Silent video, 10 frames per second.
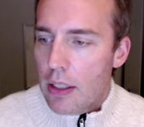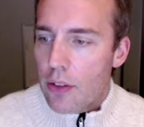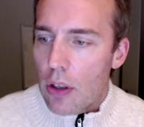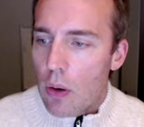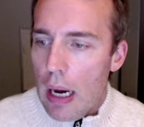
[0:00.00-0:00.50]

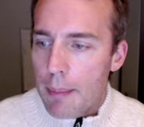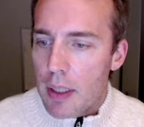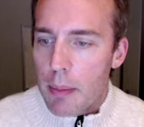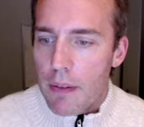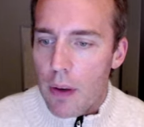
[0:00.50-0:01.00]
So I'm
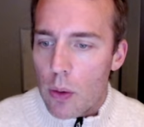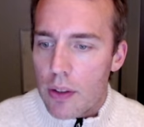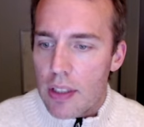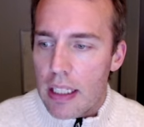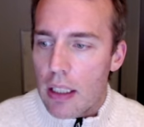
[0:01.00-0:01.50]
going to be
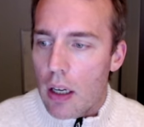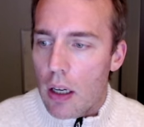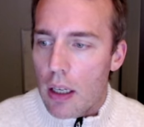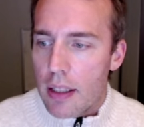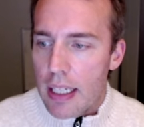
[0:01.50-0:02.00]
focusing
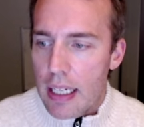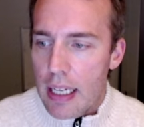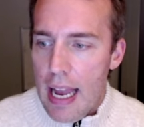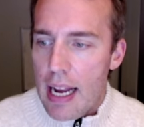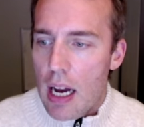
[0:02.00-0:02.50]
on the
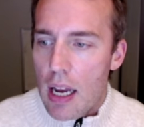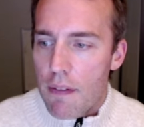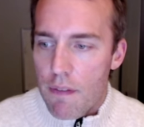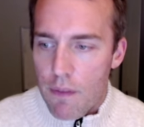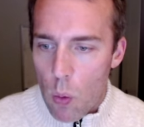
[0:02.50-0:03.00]

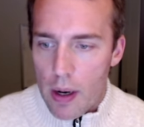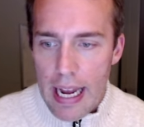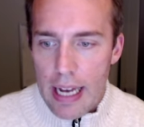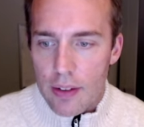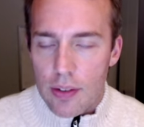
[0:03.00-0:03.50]

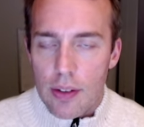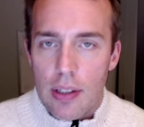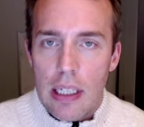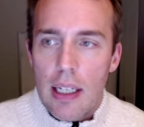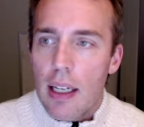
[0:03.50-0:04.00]
AI.Forecast
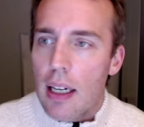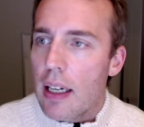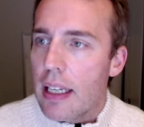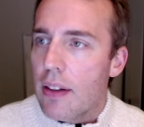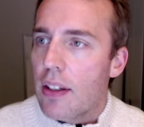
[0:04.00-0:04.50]

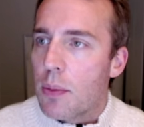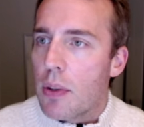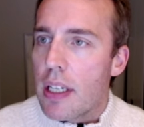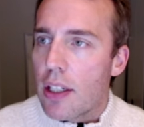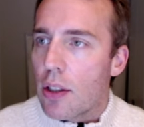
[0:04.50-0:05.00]
in this
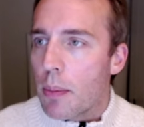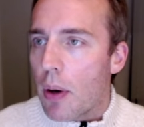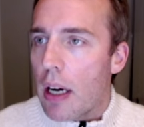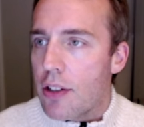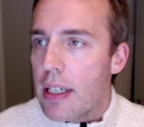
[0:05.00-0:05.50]
particular
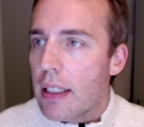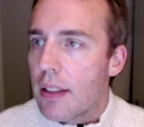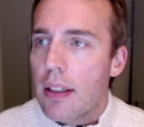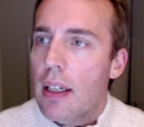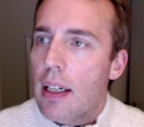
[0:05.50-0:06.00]

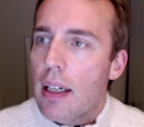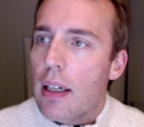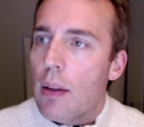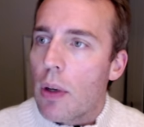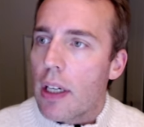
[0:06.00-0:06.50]
project.
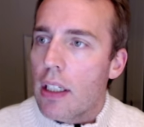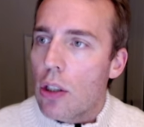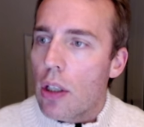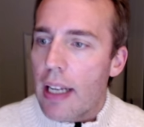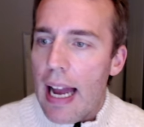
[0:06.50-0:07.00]
We're going to
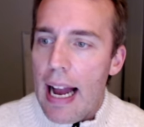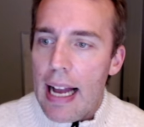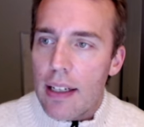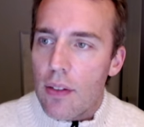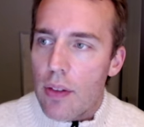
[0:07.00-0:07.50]
look
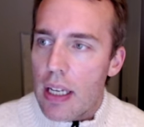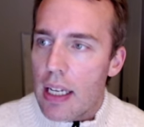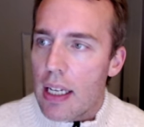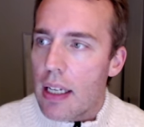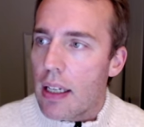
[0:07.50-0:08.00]
at
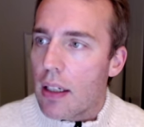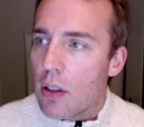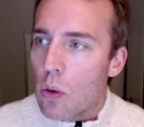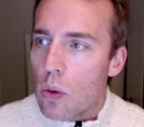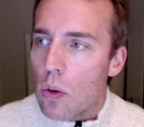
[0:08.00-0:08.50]
the
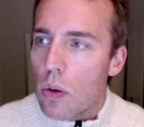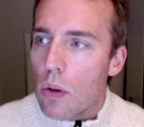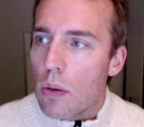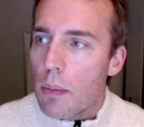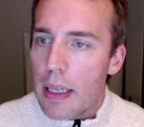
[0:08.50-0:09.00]

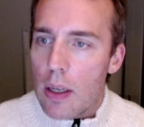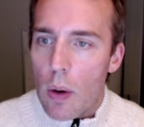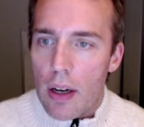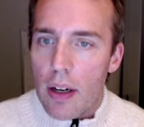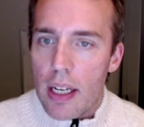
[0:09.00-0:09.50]
Google
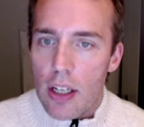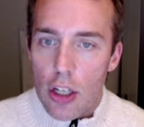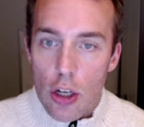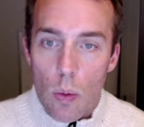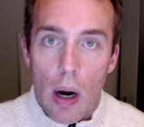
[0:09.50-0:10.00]

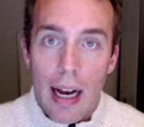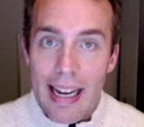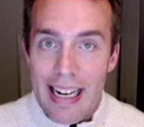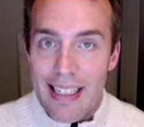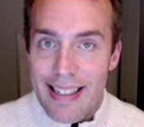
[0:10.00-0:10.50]
BigQuery
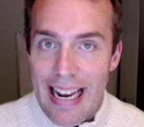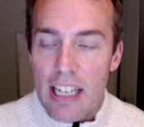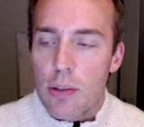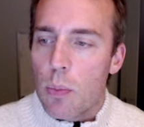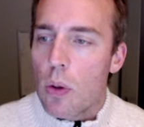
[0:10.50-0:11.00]
UI and
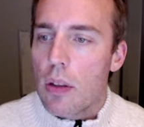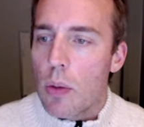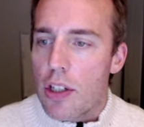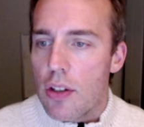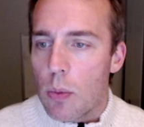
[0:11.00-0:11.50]
dashboard,
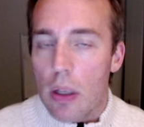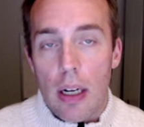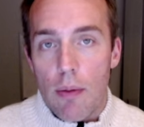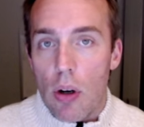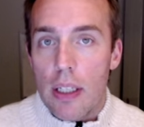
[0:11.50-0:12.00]
which is where
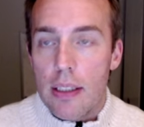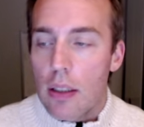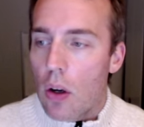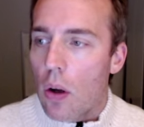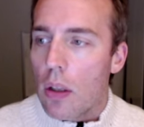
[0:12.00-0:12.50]
I
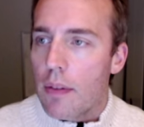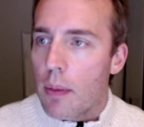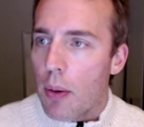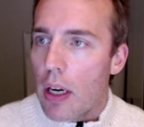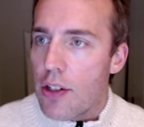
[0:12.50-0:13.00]
run all of the
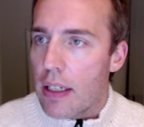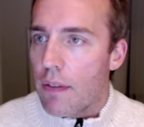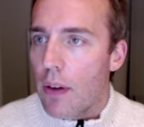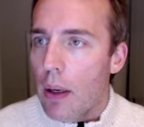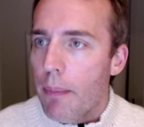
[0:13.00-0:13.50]
project
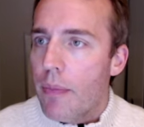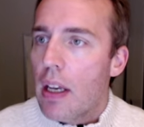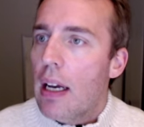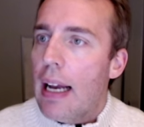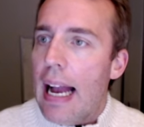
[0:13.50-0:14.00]
from,
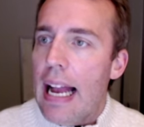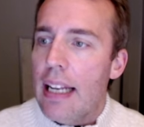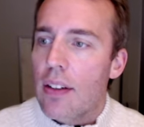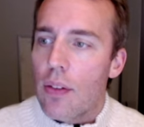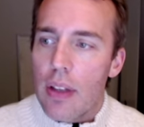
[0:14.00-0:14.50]

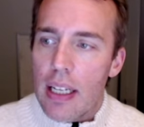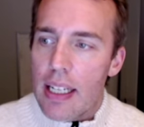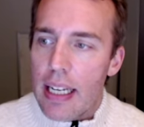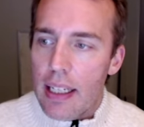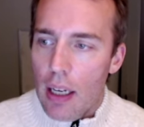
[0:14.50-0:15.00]
and the
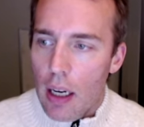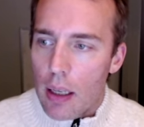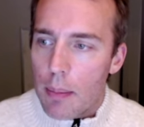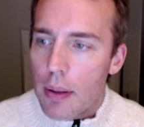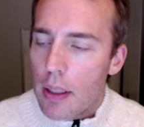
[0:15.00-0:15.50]

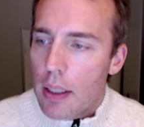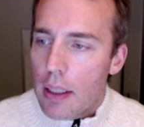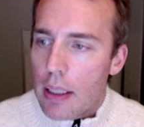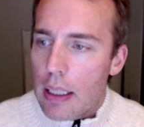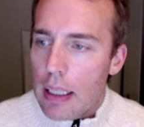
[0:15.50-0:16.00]
GitHub
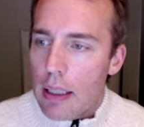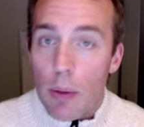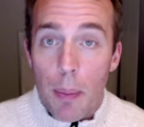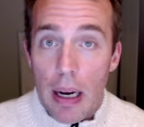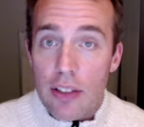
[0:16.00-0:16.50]

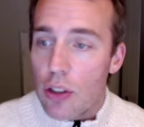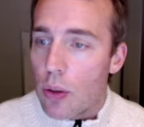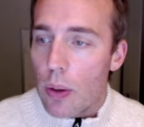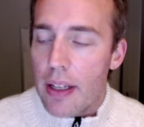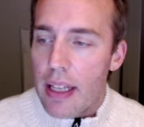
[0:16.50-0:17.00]

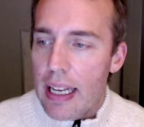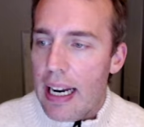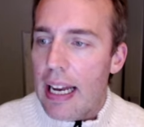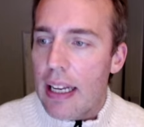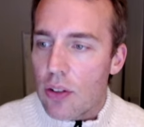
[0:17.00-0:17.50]
repository that
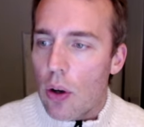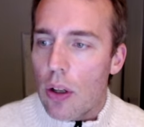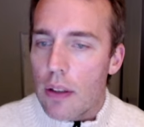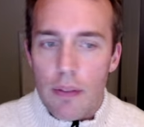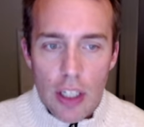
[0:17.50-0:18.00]
has
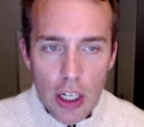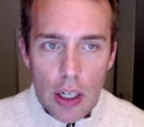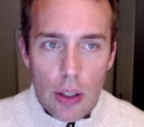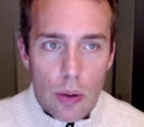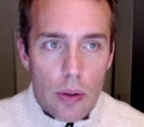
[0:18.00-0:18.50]
all of the
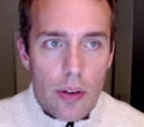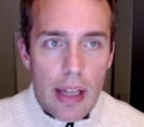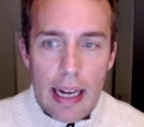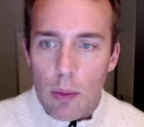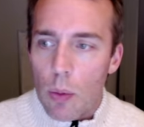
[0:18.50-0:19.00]
code
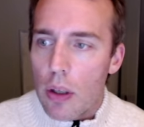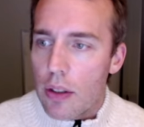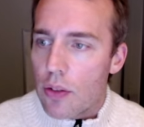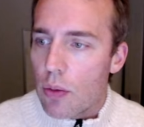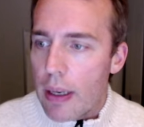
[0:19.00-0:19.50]
that
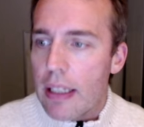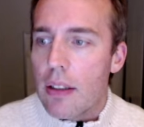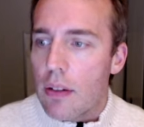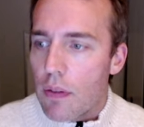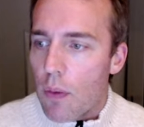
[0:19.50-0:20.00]
was
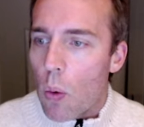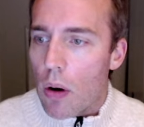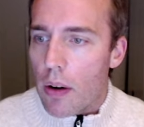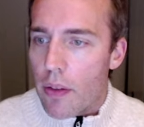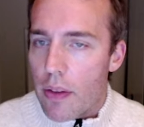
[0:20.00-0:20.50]
written
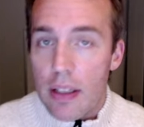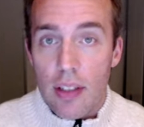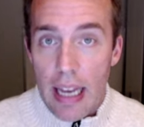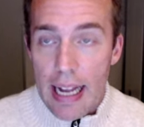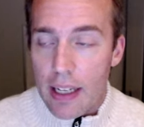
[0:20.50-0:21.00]
for this
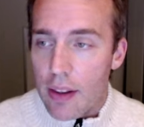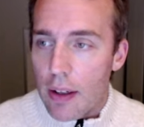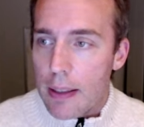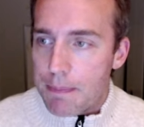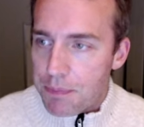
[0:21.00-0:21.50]
hackathon.